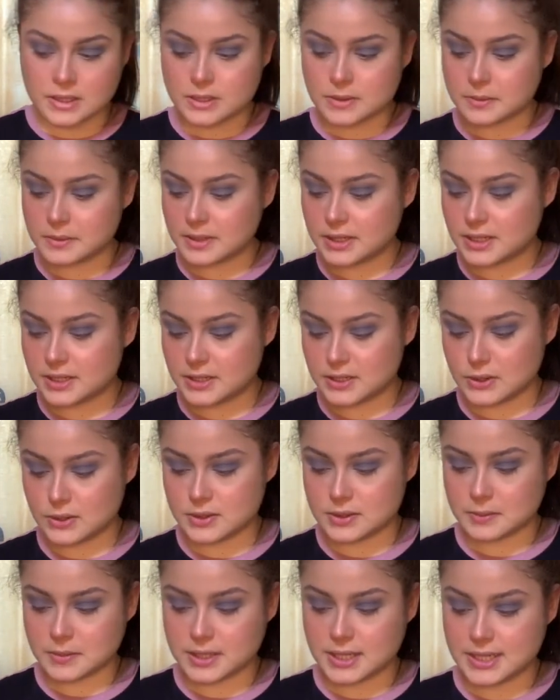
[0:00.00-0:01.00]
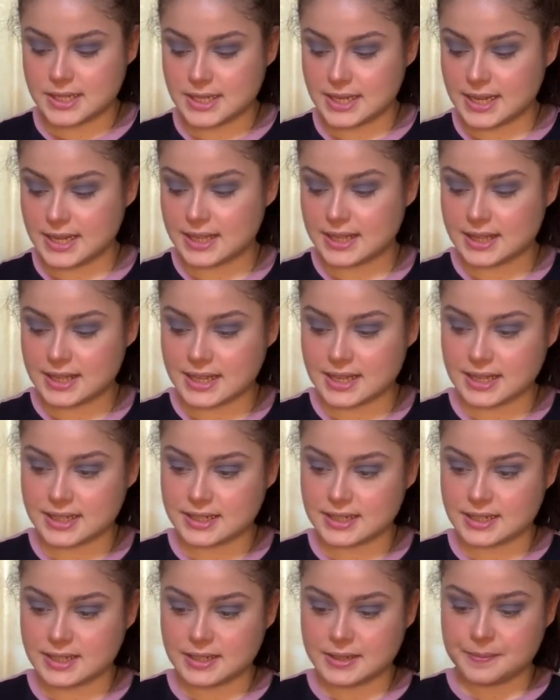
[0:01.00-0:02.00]
So what I'm going to do is I'm going to take
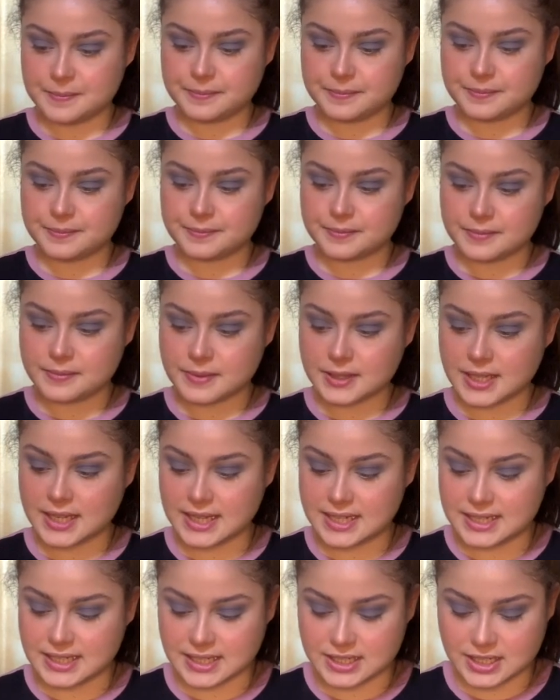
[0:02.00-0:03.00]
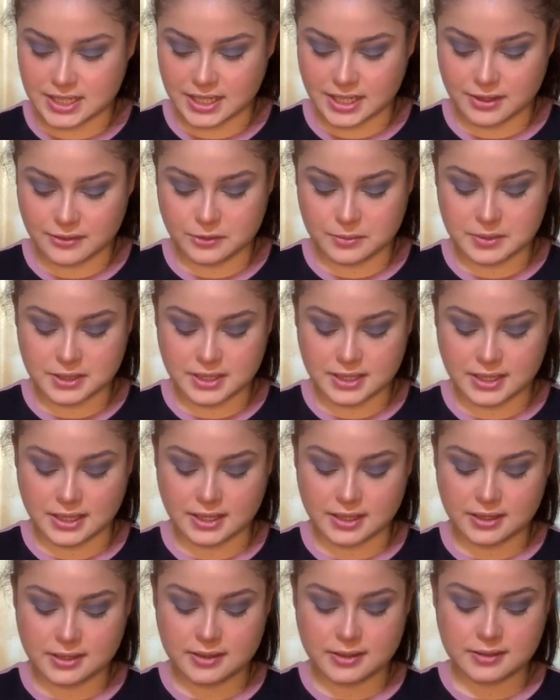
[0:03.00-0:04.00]
that Kitty shade from
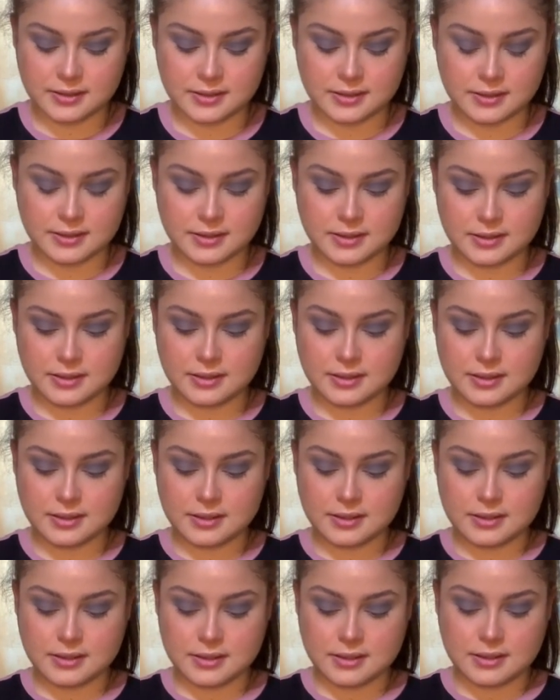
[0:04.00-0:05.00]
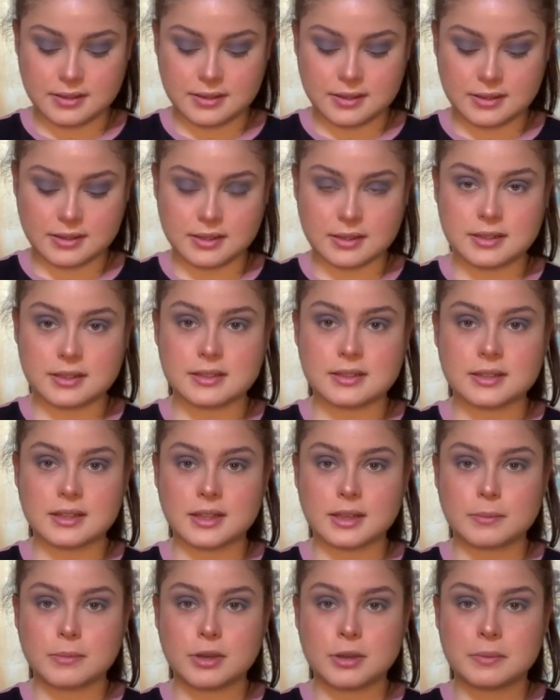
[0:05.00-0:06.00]
Stila, just
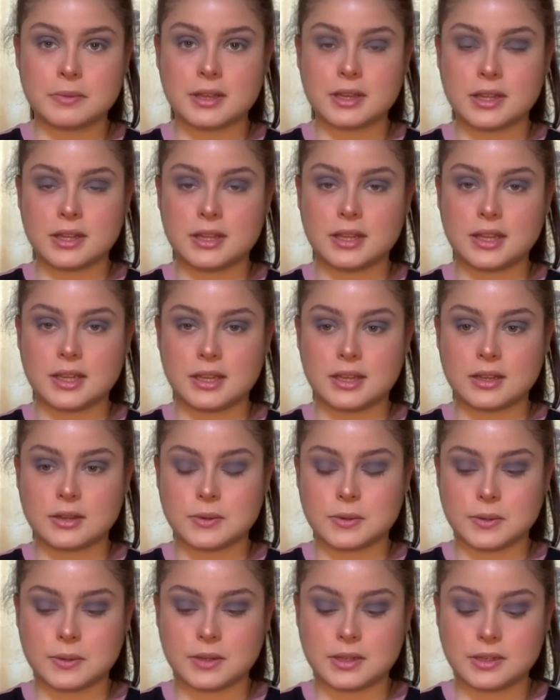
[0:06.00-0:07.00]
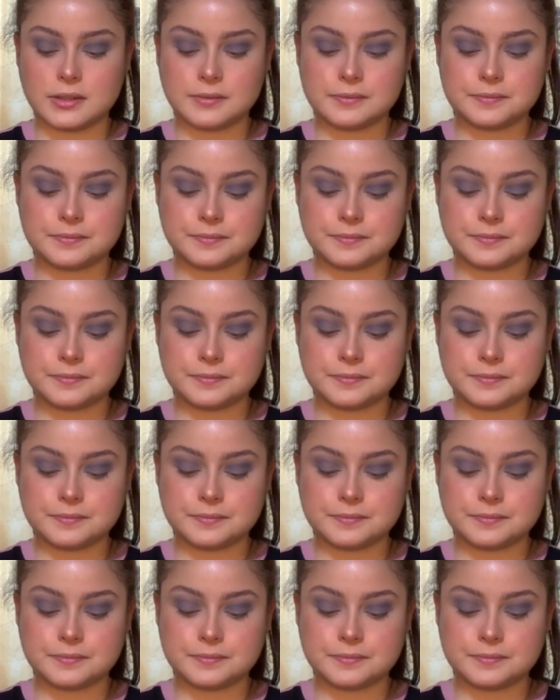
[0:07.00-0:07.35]
like pop that in the inner corner.